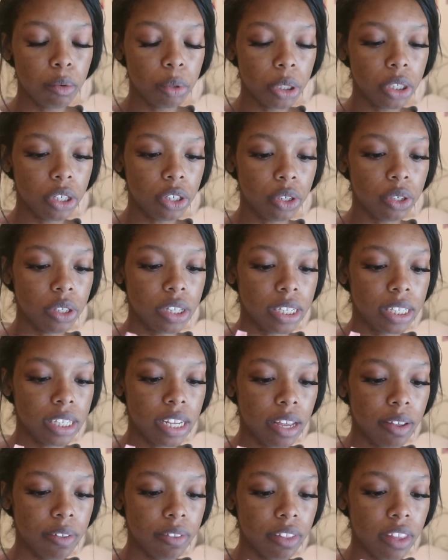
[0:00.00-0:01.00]
I'm just gonna do the
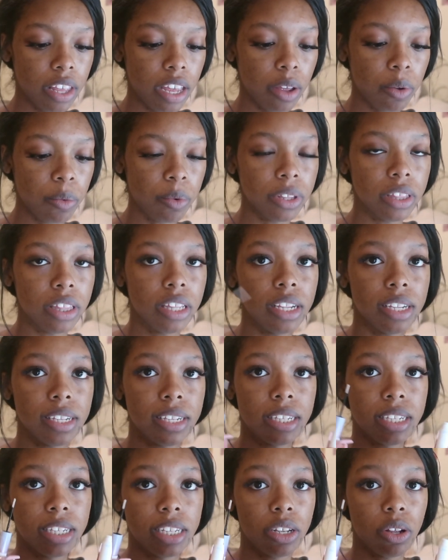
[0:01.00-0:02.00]
same thing with the
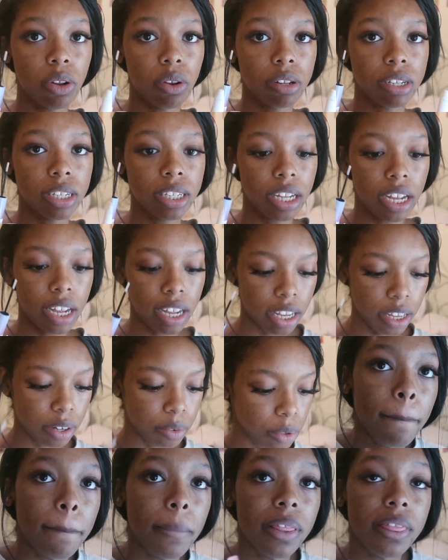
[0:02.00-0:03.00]
seal side.
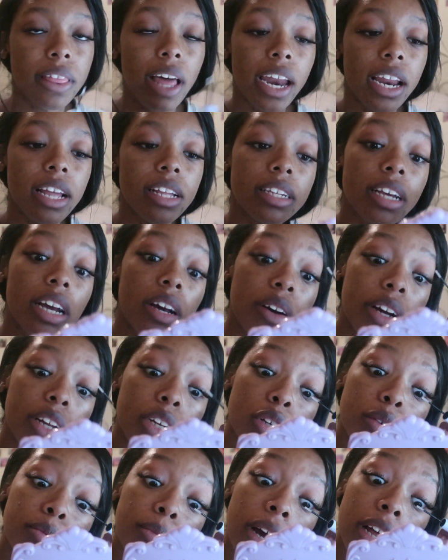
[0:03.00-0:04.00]
But that is how I
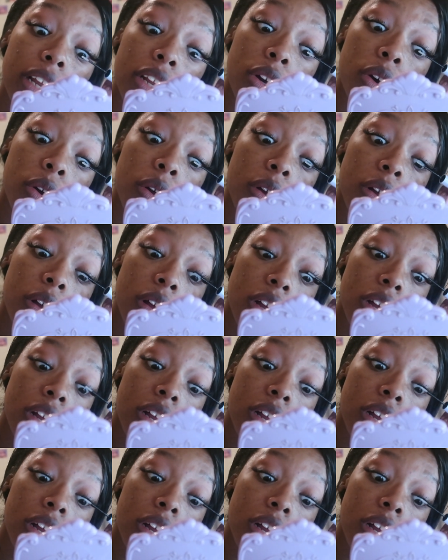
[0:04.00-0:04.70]
do my little